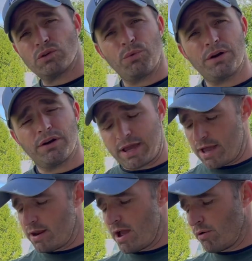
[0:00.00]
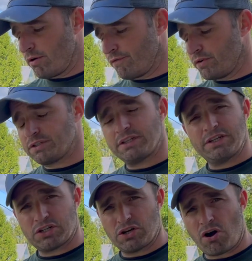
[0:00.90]
we're going to add our first
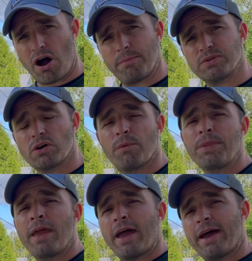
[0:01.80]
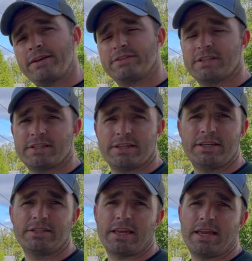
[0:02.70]
addition of hops. So as this
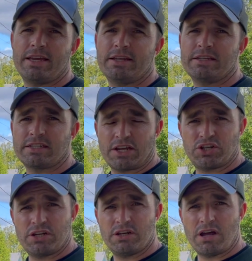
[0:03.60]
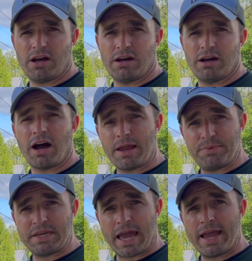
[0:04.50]
is a Session
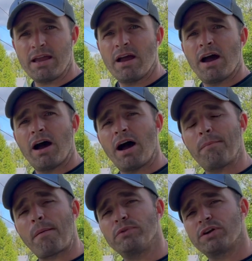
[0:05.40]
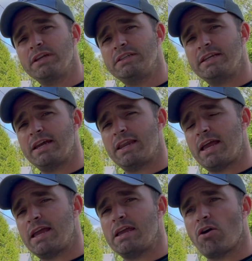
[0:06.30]
IPA, I'm looking to get
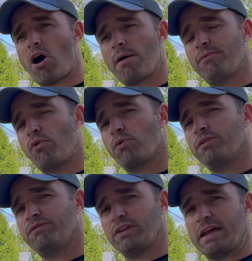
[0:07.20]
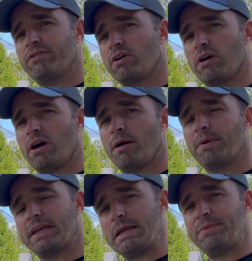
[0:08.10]
a hop-forward flavor,
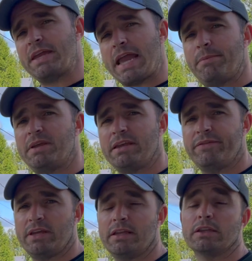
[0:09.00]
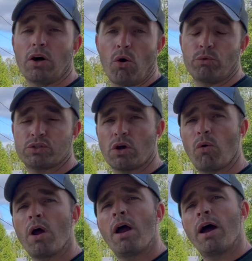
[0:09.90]
but keep the ABV low.
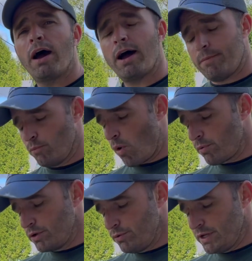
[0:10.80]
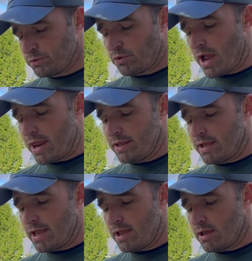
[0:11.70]
So what we're doing is we're adding
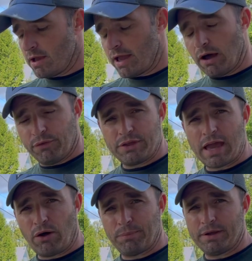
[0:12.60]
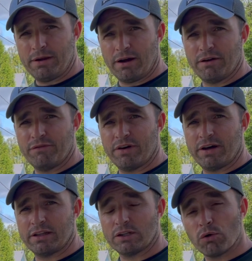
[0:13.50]
a healthy helping of
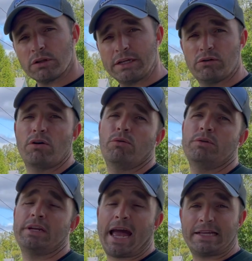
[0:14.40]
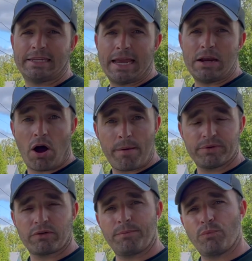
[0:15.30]
locally grown Cascade
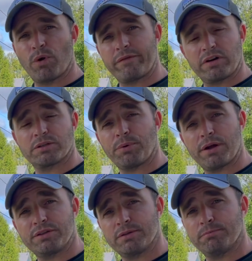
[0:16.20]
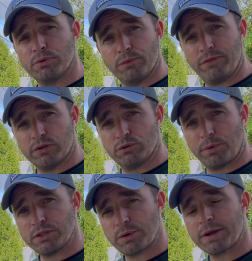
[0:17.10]
hops from one of our suppliers in Bloomfield, New
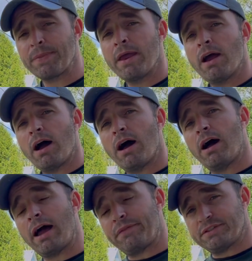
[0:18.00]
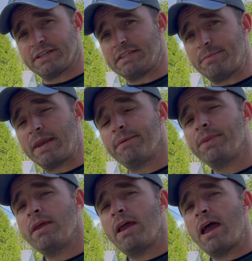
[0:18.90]
Brunswick, at the 60-minute.
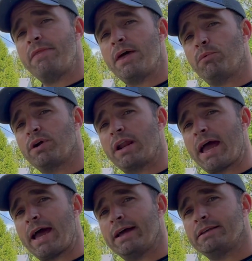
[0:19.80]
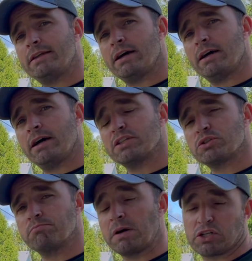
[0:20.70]
And then we're going to add a
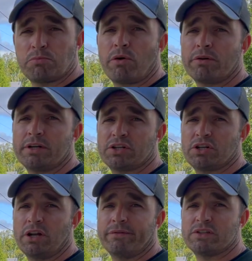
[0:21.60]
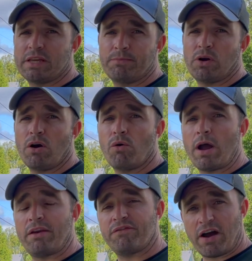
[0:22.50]
much smaller addition of Simcoe
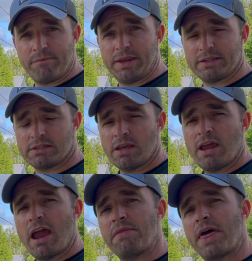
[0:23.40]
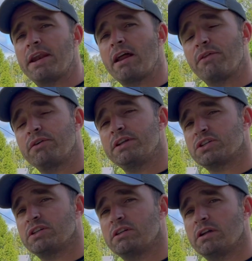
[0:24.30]
at 5 minutes, and then another
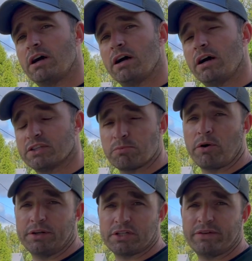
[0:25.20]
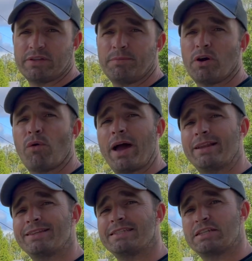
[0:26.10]
addition, a small addition of Simcoe
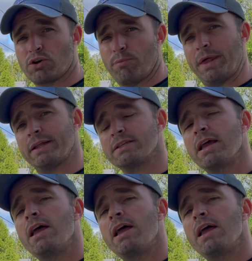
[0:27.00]
at 0 minutes.